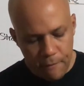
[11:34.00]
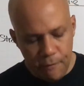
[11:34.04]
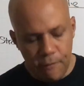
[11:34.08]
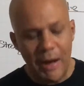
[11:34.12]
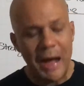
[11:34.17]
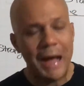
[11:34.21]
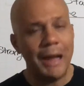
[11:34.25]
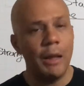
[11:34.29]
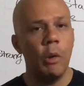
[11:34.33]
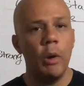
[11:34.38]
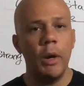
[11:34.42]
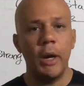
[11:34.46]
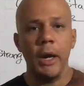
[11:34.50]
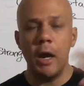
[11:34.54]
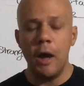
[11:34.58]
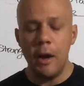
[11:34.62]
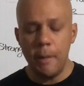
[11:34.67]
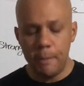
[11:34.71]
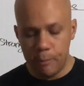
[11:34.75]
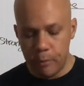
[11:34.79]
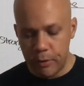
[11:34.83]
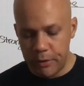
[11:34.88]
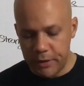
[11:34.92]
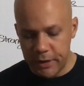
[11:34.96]
Following
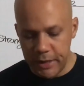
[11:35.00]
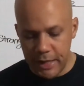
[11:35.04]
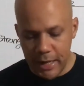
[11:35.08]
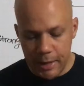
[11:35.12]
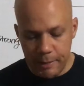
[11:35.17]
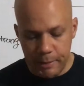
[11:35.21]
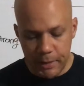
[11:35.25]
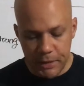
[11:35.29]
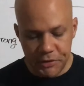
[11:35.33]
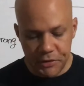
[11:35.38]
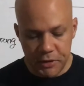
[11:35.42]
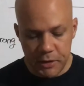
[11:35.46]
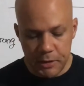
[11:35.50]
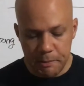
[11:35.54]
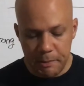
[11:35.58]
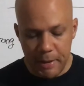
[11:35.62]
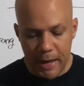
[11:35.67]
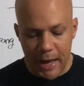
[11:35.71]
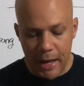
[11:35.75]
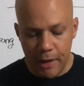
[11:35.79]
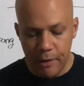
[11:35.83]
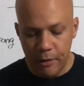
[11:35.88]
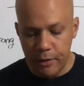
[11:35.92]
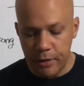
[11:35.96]
up with the ABC
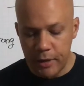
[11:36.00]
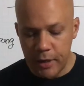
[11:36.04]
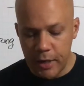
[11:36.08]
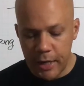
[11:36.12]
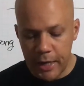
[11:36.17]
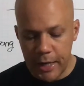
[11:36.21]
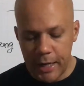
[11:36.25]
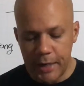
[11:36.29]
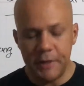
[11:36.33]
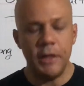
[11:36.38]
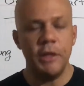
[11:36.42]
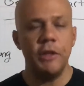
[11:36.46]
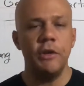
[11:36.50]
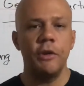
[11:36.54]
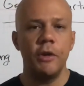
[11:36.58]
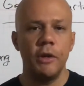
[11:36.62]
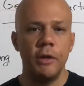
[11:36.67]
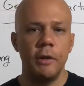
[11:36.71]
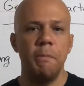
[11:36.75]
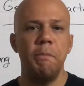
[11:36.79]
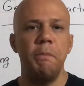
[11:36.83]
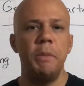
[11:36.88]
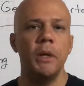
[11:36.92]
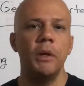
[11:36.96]
pattern, and then you're
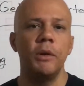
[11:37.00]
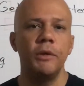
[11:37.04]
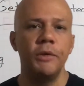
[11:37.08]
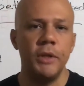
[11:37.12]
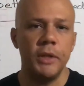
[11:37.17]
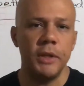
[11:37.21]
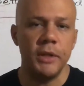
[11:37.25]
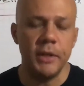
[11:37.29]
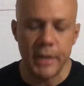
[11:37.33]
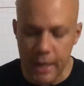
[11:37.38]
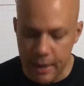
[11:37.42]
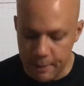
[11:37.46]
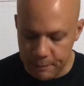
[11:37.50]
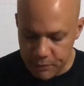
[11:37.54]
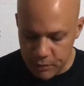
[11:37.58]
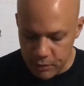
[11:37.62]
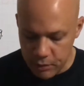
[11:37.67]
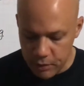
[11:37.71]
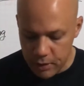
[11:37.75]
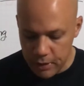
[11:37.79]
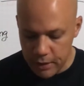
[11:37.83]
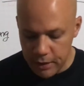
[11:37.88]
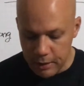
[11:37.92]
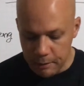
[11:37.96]
going to build in depth.
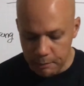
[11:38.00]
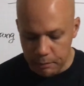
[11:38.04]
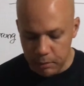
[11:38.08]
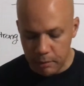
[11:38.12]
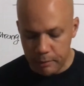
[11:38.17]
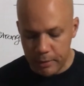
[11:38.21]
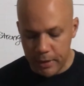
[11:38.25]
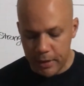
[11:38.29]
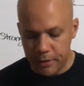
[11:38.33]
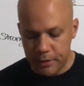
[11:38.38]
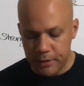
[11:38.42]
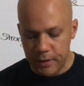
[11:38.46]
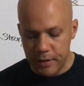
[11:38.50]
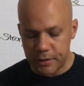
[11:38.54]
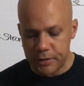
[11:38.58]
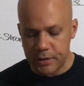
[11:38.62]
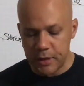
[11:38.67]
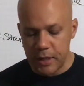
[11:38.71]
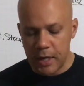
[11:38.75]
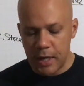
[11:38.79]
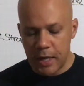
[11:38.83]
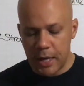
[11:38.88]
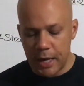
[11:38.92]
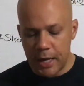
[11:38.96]
You're going to implement
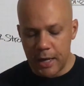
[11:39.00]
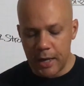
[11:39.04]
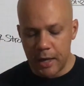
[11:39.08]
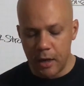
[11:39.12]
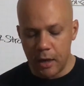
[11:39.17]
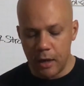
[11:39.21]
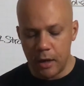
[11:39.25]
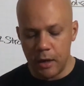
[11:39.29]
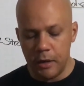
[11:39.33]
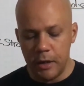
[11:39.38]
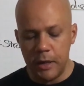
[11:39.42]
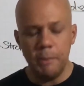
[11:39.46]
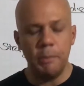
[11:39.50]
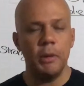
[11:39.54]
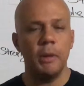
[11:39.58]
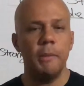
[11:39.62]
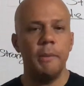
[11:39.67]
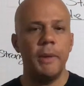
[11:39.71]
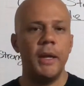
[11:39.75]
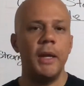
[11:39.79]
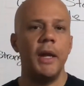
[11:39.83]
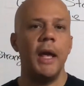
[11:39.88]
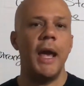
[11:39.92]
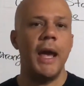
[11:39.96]
this and
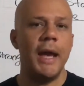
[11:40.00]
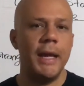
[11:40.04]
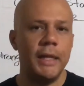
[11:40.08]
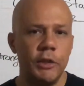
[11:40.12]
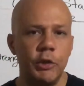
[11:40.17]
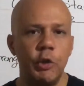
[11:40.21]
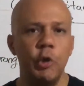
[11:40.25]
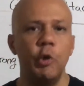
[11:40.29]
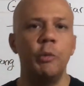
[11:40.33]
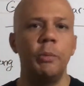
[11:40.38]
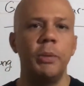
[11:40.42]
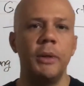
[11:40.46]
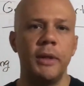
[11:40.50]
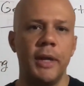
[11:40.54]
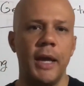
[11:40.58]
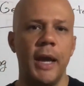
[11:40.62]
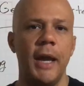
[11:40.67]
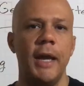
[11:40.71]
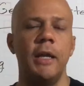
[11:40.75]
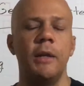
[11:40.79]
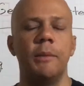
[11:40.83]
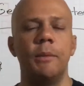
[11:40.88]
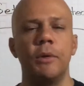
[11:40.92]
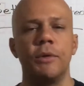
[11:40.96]
implement a
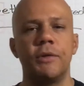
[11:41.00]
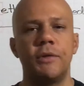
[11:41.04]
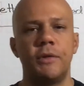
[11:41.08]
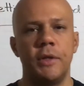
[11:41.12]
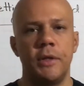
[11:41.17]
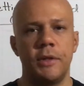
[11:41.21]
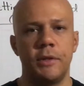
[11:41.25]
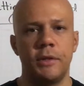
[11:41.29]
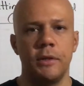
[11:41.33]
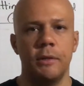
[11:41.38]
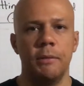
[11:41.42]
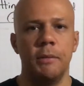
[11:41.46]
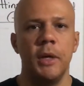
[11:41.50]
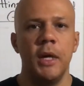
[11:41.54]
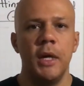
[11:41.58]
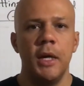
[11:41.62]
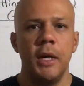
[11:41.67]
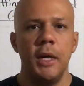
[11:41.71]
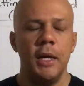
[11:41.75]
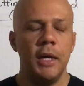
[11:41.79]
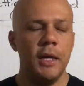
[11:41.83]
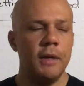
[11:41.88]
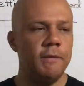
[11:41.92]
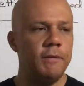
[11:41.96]
duplicatable system.
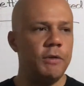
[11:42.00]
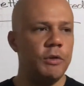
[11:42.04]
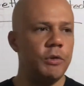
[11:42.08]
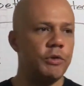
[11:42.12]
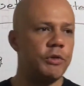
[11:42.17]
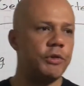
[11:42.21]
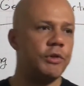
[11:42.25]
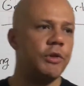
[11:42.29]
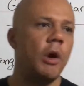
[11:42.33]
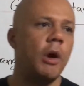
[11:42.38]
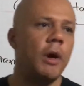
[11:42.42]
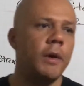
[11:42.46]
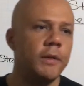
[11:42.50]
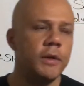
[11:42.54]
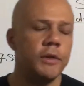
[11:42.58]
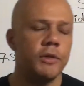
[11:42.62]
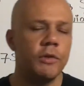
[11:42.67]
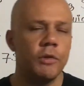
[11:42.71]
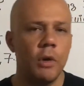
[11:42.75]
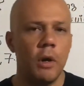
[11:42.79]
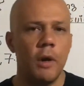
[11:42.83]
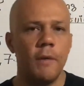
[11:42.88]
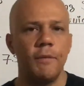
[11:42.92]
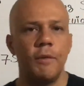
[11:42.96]
If you start
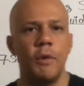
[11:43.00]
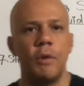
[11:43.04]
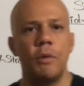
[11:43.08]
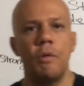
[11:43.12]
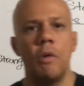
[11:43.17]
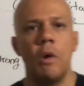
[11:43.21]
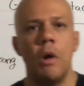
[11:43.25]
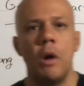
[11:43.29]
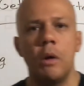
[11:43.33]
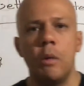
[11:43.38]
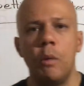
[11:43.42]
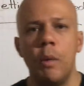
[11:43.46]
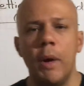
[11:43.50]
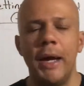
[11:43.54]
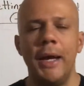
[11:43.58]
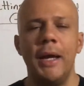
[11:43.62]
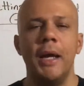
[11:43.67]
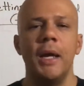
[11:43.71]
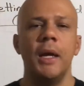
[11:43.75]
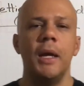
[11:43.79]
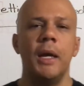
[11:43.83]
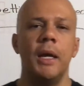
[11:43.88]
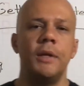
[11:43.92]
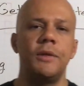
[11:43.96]
this off the wrong
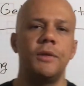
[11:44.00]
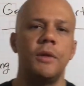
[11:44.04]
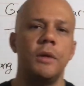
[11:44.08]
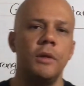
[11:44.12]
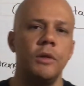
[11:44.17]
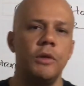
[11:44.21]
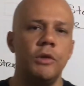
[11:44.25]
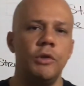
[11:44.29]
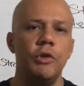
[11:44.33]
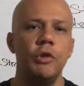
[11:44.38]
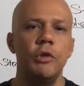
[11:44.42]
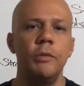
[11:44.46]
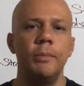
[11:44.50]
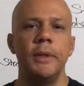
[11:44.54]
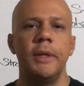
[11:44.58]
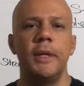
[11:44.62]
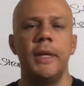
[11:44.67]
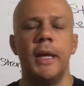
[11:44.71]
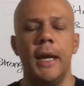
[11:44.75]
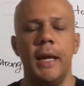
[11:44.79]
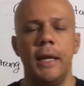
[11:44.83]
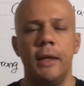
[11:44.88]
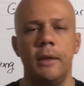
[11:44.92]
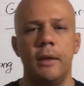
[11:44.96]
way, it's going to
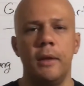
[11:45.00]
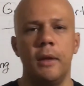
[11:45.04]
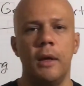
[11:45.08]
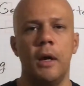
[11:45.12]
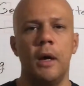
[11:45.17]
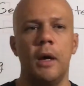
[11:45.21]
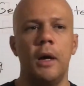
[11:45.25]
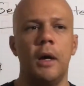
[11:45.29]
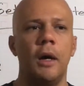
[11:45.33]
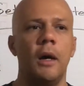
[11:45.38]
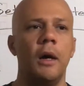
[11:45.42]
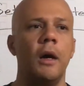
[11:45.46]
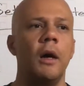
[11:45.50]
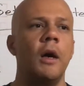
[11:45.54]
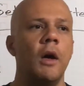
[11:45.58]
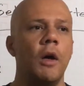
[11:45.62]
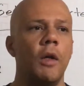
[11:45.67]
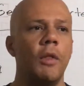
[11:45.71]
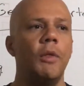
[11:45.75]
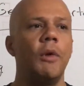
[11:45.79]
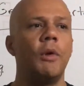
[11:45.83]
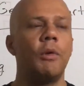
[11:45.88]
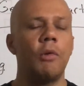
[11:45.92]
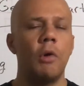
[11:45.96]
duplicate the
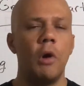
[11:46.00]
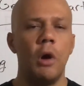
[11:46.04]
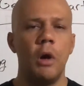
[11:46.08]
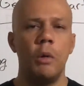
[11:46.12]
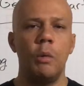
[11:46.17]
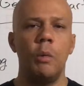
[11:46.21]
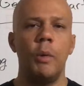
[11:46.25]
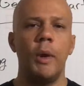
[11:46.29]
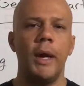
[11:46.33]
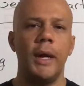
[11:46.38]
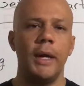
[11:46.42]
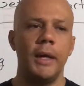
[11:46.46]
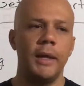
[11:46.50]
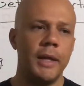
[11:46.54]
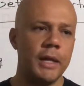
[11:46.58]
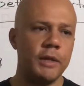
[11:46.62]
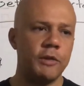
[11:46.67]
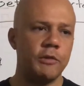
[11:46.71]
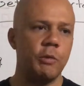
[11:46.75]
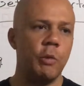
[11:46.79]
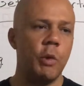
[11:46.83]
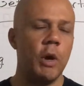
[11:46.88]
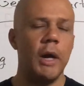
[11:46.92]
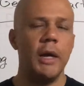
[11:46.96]
wrong way.
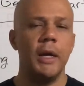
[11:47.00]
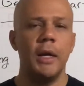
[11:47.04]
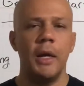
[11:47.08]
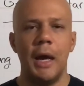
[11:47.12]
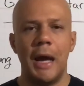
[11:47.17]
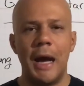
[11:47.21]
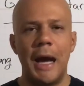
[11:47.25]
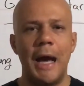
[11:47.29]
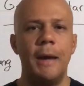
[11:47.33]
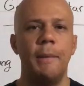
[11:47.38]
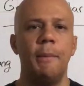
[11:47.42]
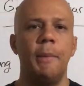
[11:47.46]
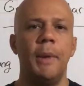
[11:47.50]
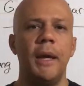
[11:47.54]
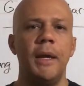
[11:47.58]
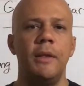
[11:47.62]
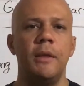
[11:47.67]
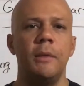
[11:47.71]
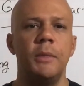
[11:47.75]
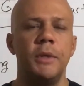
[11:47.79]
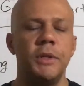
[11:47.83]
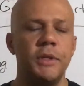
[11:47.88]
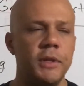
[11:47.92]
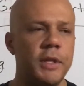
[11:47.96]
Guess what? I made
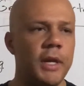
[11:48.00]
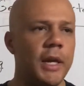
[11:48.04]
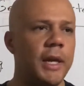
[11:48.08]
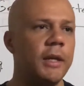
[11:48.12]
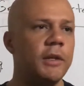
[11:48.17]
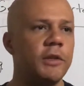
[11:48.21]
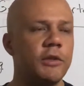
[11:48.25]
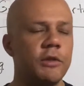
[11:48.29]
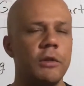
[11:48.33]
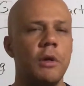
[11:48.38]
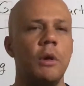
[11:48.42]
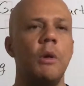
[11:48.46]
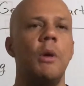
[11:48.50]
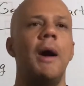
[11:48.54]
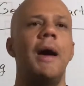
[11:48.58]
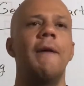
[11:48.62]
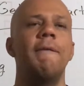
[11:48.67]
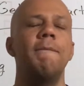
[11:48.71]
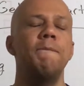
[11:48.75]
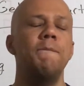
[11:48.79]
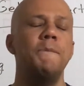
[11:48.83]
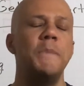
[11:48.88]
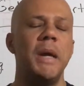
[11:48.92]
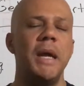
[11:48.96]
the mistake, so
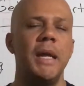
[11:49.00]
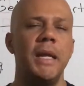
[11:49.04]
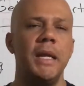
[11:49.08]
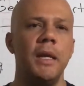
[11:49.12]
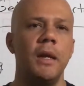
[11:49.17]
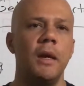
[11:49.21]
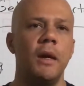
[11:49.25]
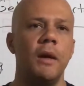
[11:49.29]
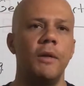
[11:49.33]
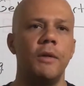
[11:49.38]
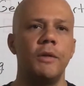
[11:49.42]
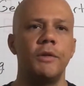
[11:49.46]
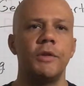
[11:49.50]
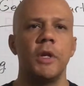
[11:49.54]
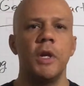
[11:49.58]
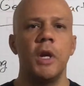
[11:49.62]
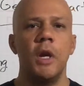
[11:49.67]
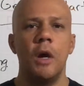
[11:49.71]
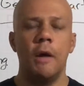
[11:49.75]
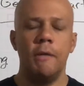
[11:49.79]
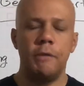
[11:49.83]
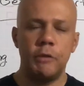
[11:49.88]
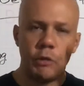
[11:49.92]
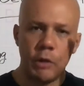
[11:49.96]
have many others,
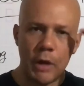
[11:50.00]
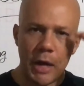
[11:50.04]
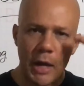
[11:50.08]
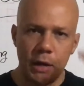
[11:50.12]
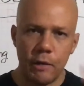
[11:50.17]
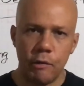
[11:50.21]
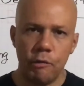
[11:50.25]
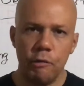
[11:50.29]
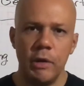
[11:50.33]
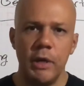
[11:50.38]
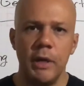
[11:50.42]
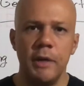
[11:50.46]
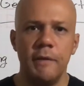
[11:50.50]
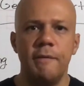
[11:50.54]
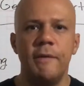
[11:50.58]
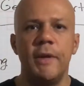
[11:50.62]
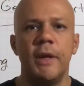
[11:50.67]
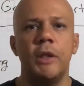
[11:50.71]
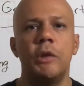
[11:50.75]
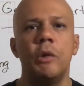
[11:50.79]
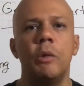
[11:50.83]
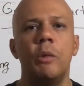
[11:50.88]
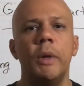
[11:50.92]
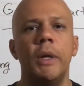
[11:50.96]
of trying to
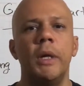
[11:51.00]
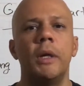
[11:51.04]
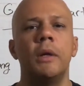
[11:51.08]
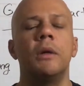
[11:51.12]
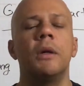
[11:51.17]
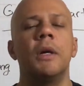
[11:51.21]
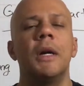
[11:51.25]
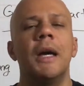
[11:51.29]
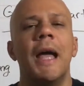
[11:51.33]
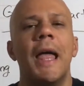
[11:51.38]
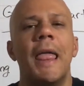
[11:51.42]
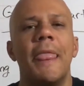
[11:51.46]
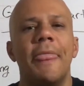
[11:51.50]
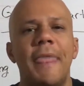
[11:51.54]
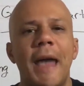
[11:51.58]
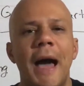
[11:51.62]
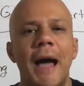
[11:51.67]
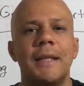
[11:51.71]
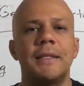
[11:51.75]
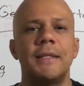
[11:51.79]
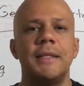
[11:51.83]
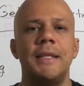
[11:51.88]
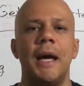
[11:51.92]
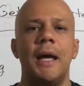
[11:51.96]
reinvent the wheel.
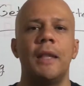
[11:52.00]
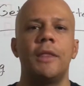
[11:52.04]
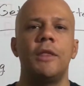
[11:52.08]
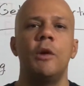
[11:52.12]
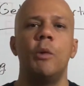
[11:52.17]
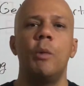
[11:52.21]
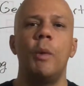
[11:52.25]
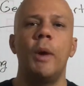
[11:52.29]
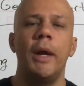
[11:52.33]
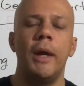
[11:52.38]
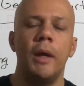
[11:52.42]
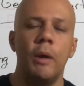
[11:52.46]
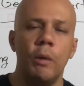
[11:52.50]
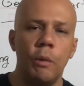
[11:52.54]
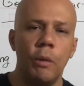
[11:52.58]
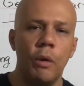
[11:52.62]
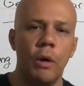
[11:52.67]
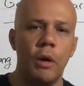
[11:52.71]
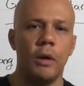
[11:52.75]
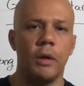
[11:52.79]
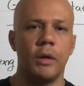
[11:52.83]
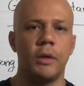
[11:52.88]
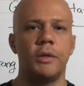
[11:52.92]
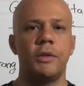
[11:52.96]
That's not the way it
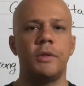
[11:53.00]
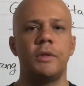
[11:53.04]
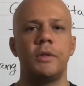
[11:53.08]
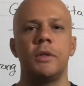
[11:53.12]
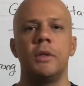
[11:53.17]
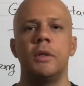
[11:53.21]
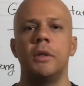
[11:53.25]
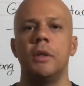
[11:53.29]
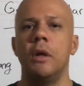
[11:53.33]
works,